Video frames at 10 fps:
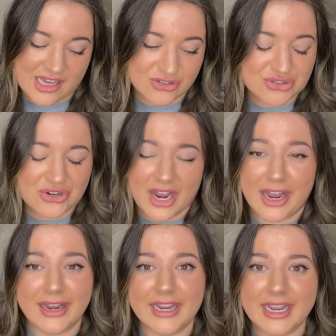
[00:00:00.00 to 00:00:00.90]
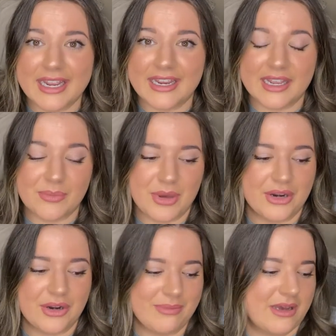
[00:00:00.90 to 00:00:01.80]
try and get
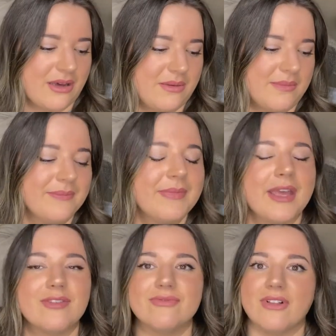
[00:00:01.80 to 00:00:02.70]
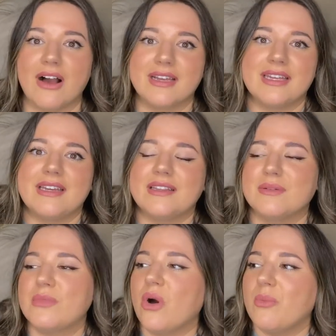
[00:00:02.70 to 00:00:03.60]
better about like vlogging in the
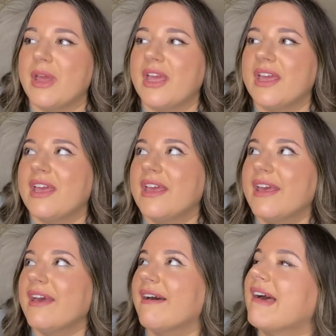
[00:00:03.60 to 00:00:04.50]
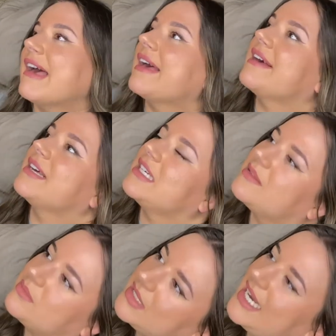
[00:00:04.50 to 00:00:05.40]
moment.
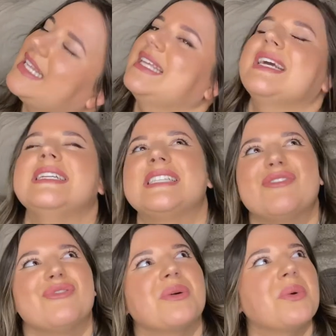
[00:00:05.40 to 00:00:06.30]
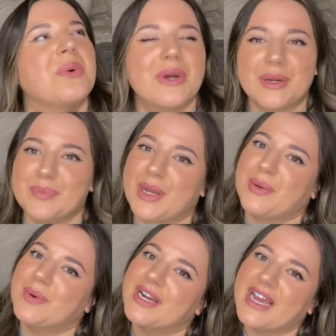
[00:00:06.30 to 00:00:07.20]
Um, I think I did record my
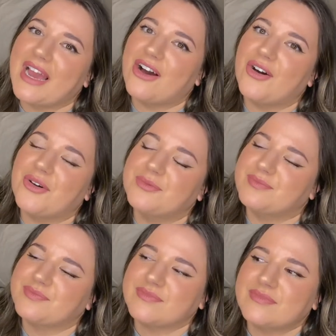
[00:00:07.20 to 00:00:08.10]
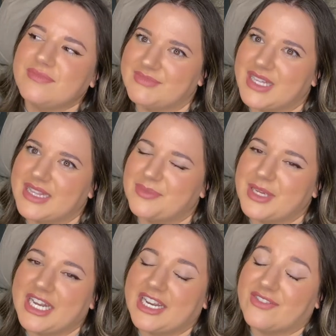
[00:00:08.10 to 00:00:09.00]
workout at the
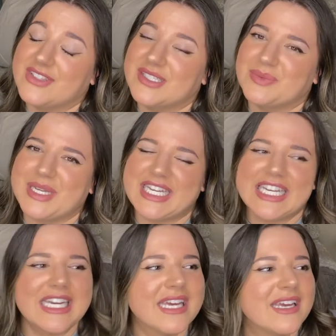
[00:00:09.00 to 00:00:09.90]
beginning of this week